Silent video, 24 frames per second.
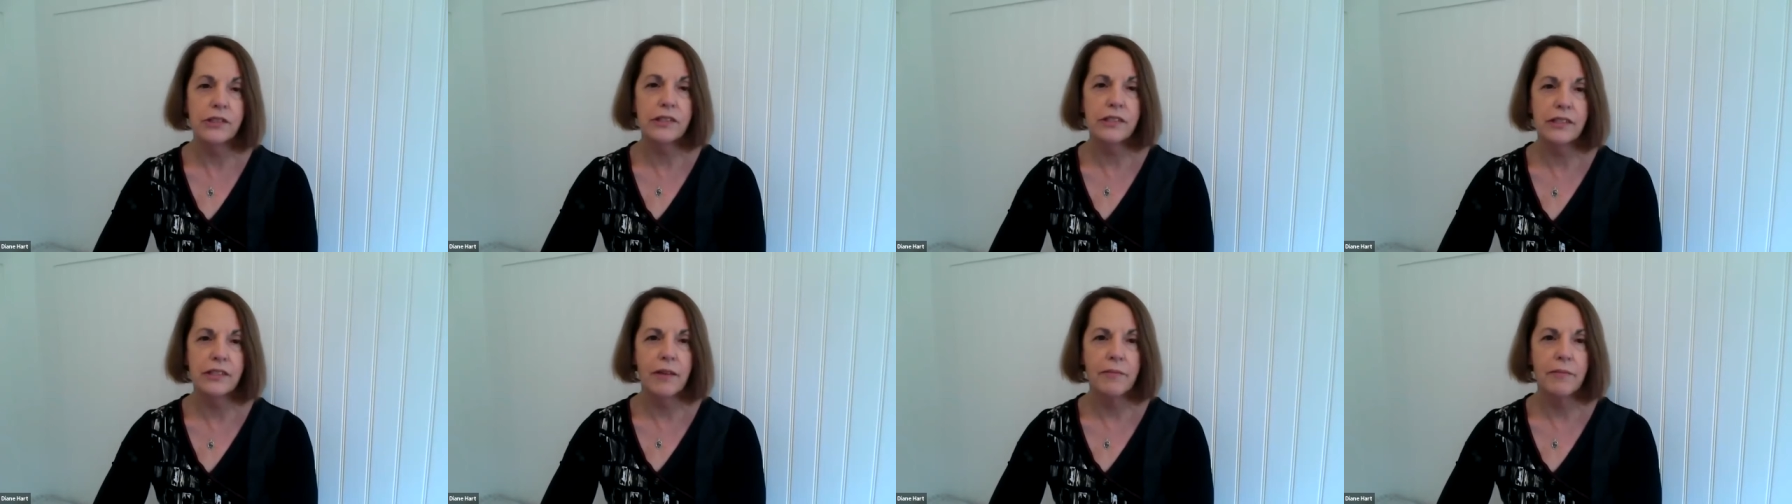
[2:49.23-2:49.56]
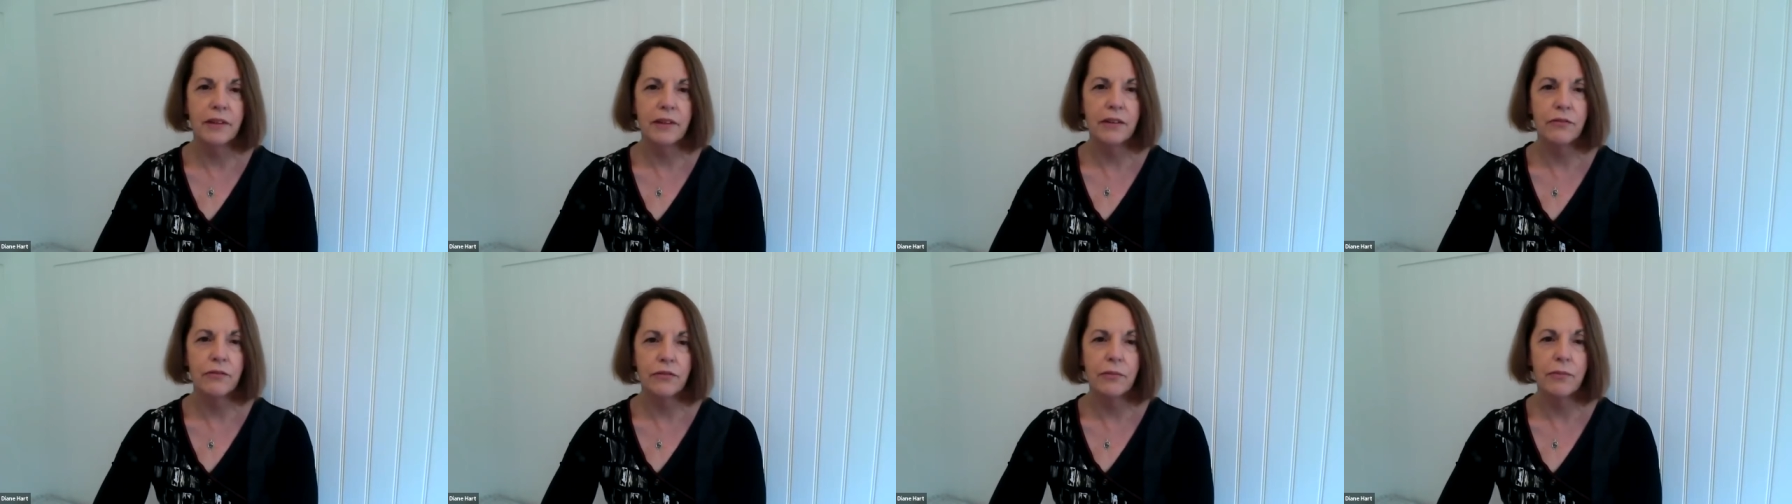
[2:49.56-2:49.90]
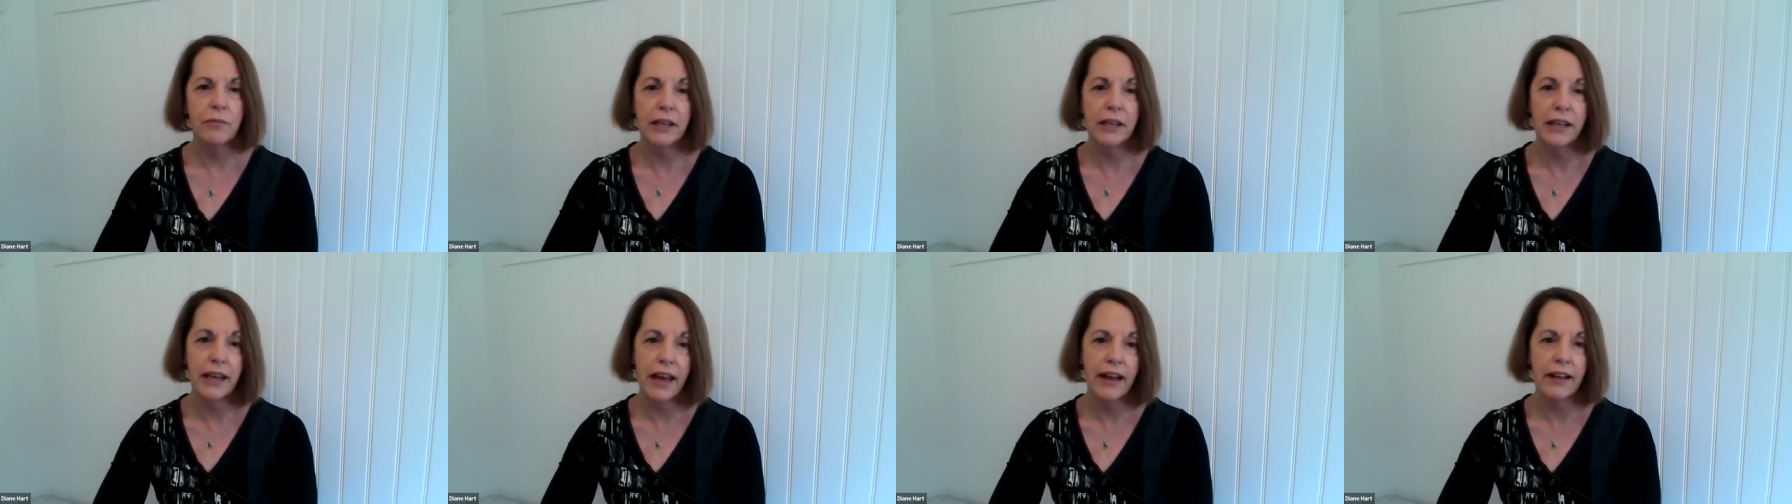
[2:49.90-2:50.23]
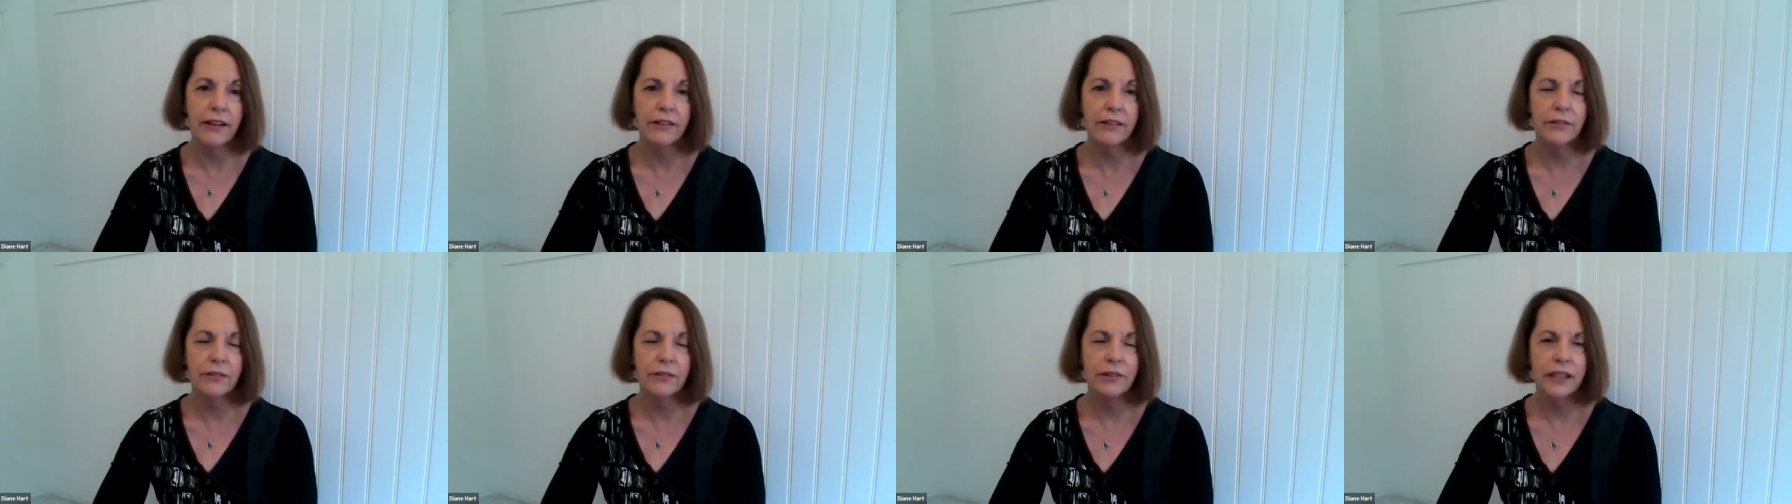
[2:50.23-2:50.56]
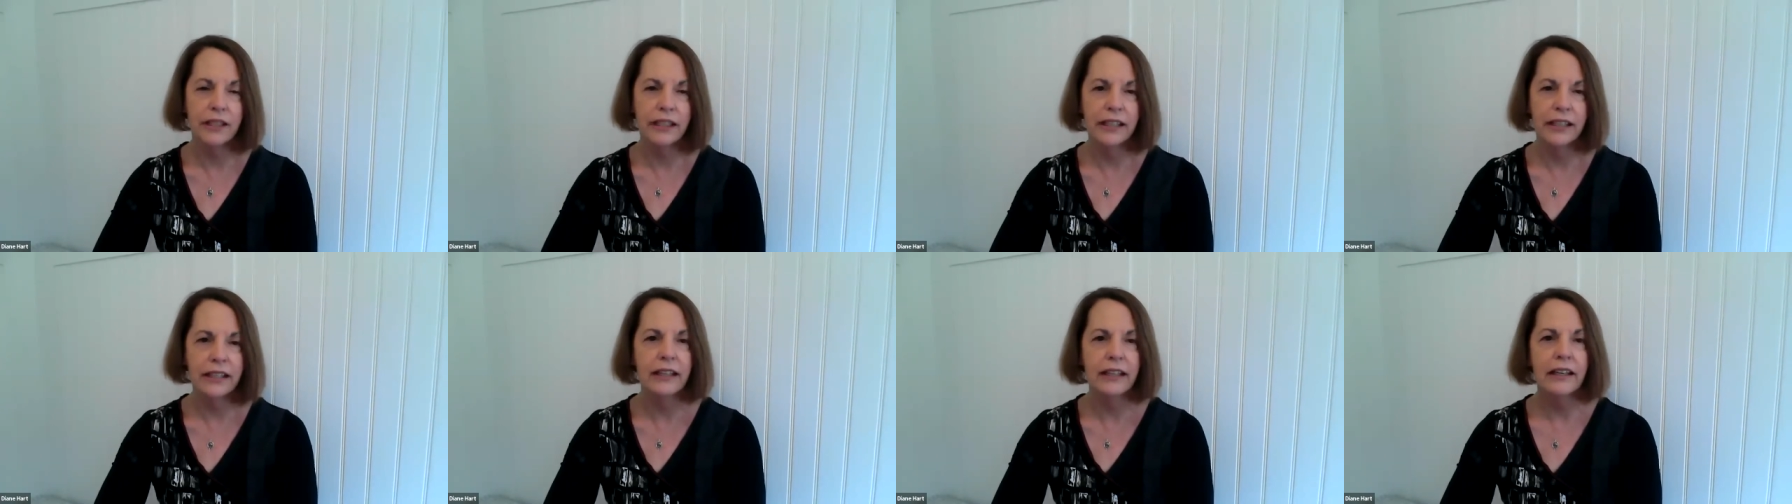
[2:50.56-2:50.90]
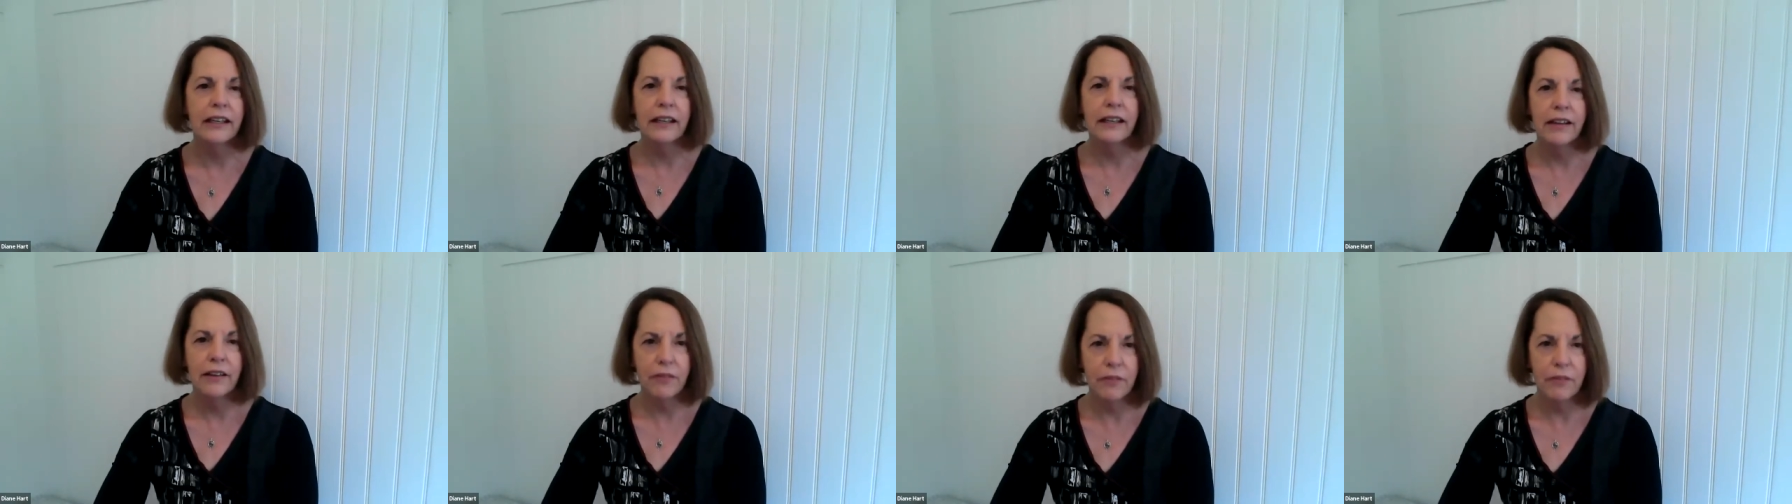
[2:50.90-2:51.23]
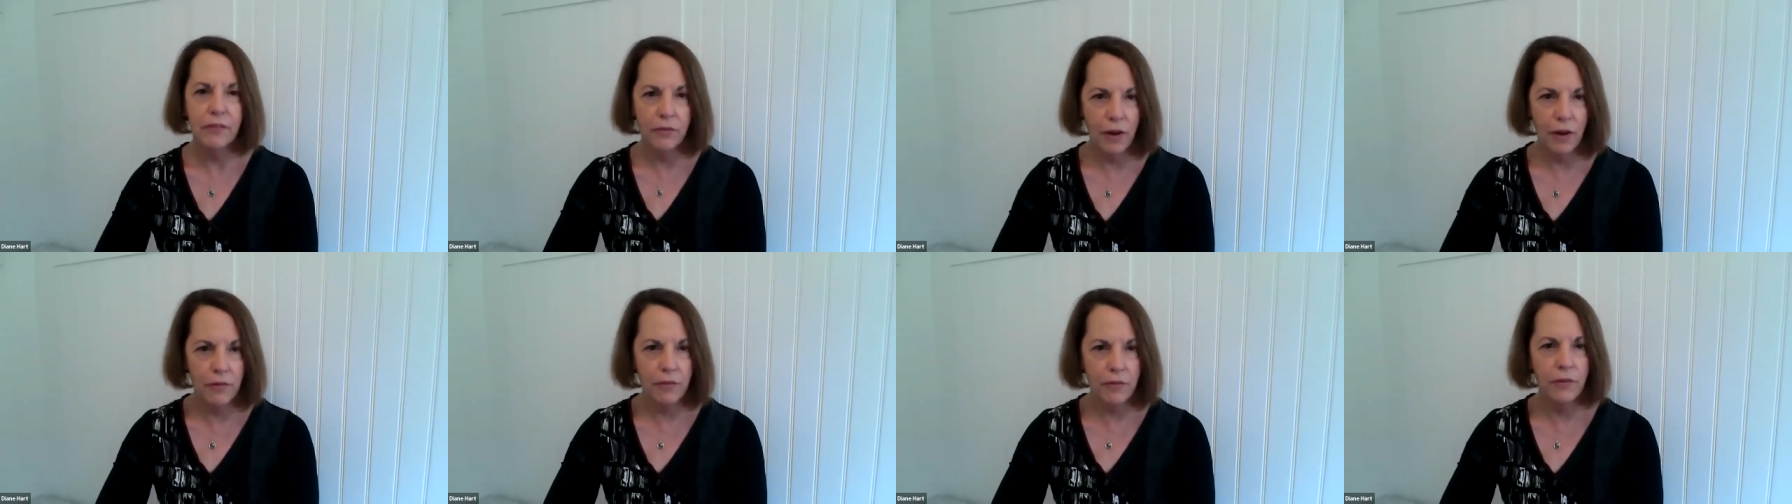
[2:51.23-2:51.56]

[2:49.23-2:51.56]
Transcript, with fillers: we purchase something from a gallery,